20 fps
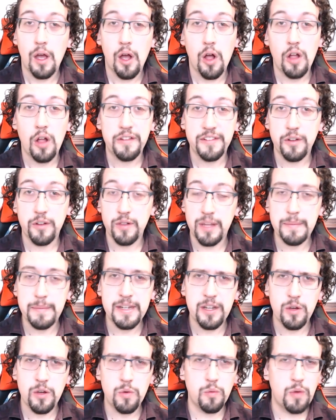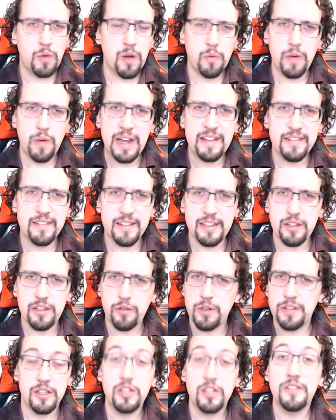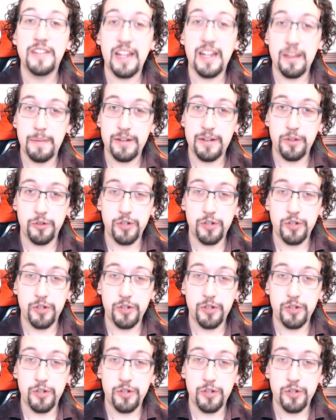Also, let me know what ways that you use elemental